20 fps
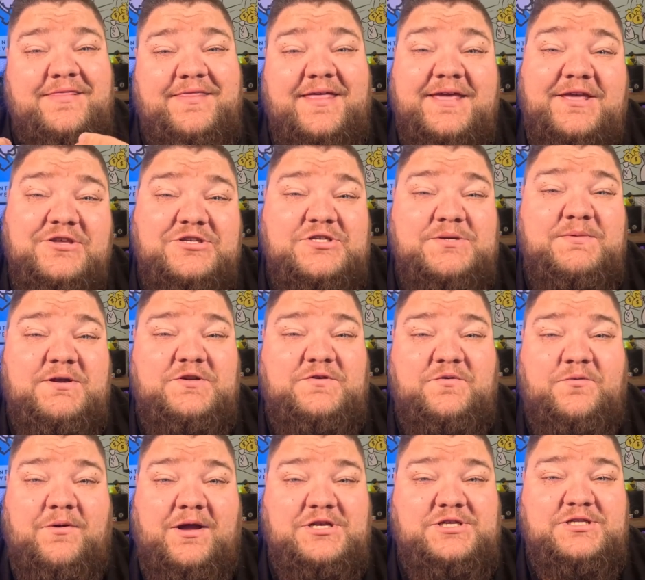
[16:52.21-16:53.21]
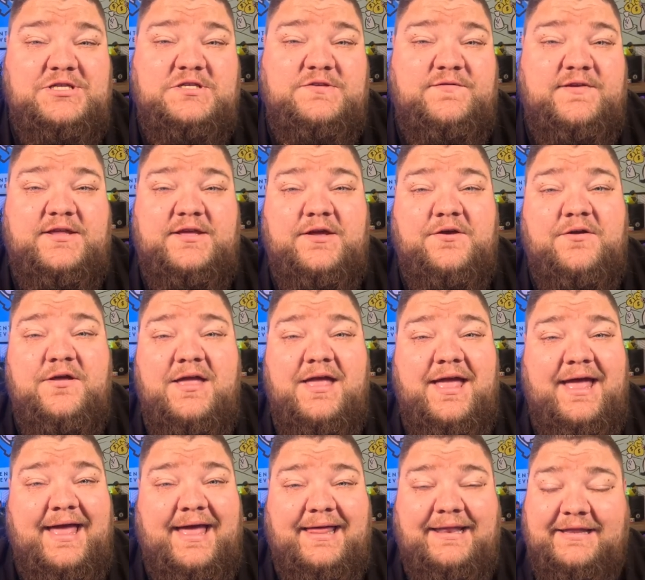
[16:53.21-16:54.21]
Thank you so much for watching this video.
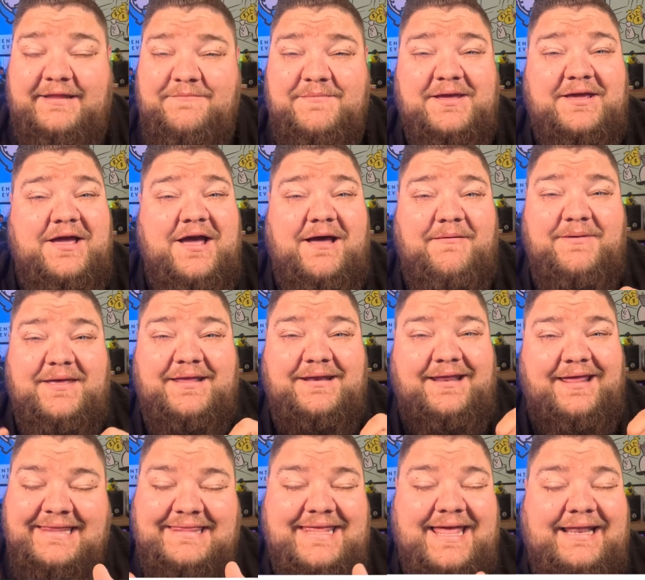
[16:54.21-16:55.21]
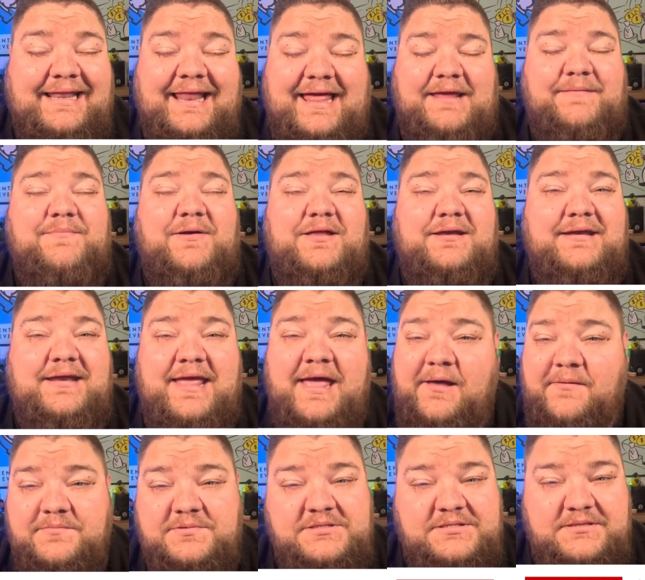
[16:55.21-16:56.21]
Uh, leave me a comment, hit that like button,
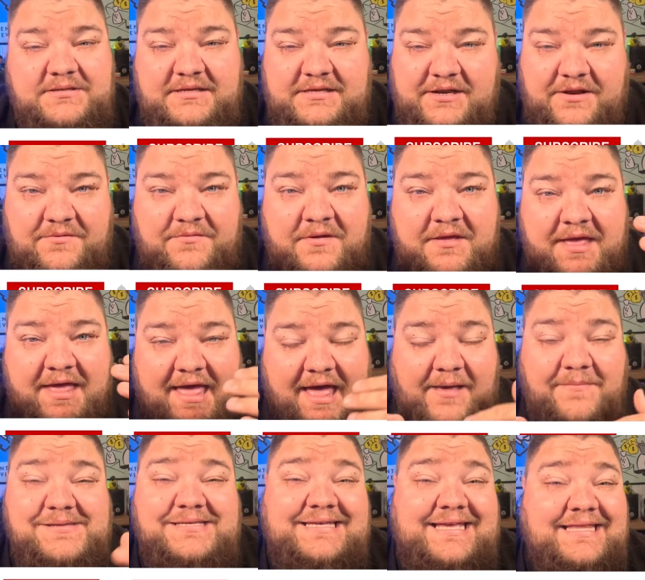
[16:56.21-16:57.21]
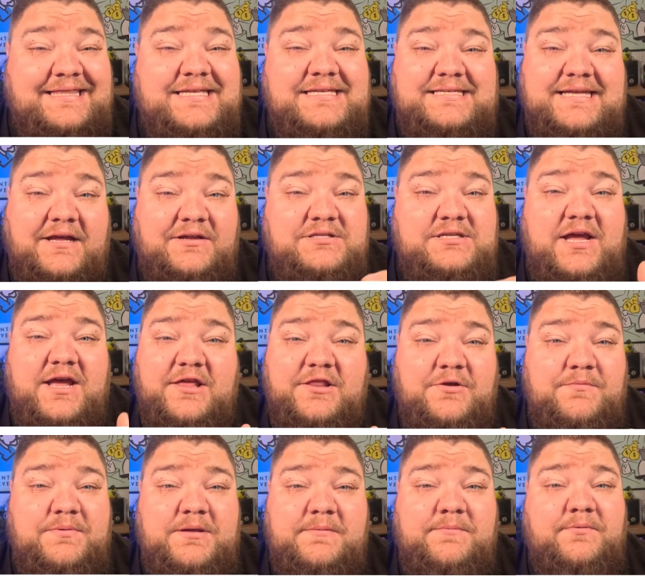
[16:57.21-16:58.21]
helps, you know, helps get this out to
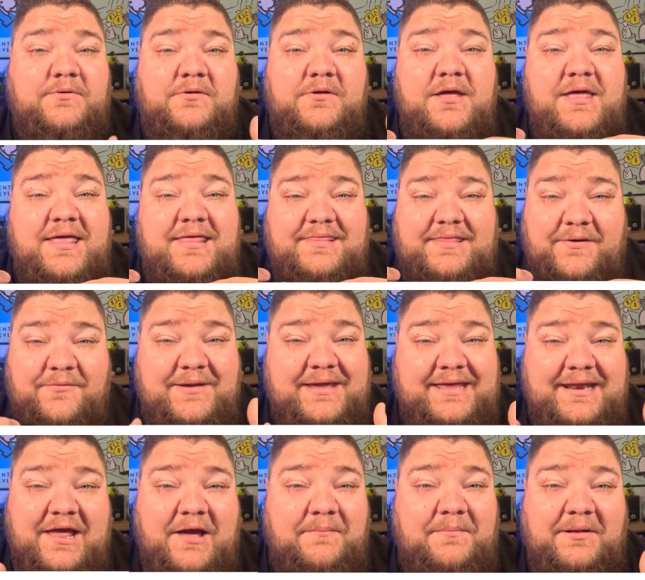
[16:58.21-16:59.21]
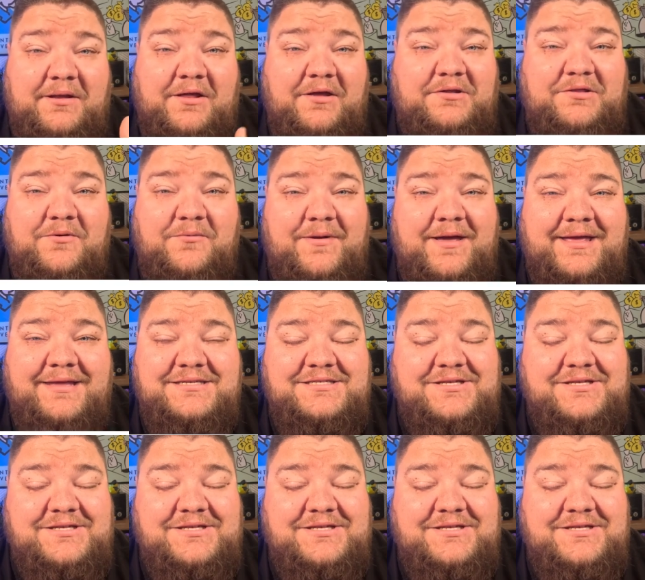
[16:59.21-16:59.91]
other people that we can help along the way.